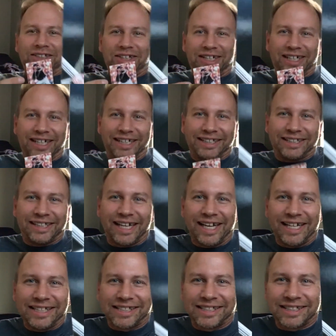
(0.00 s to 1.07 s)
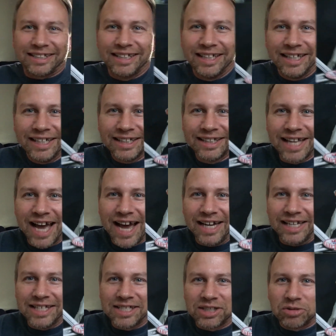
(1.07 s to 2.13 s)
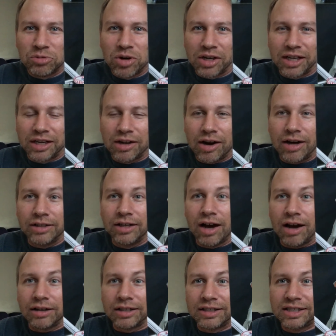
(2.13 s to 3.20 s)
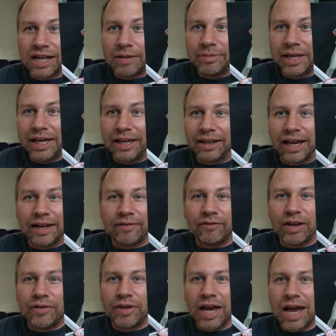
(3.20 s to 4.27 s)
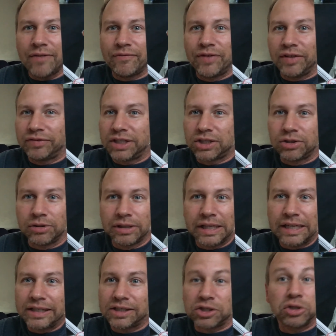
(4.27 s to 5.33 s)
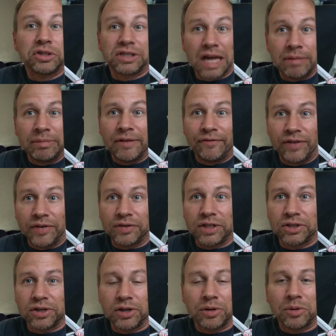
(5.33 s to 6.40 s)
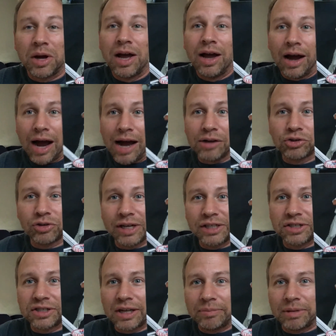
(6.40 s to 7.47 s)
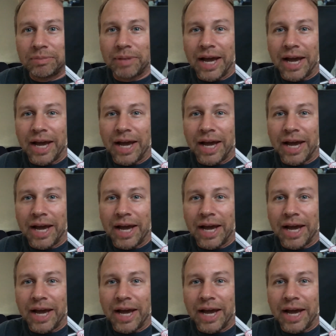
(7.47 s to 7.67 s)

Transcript: Look at this! That is the rookie card. Y'all can send me, like, if you have 52 of these, you send me 52. I'll trade you something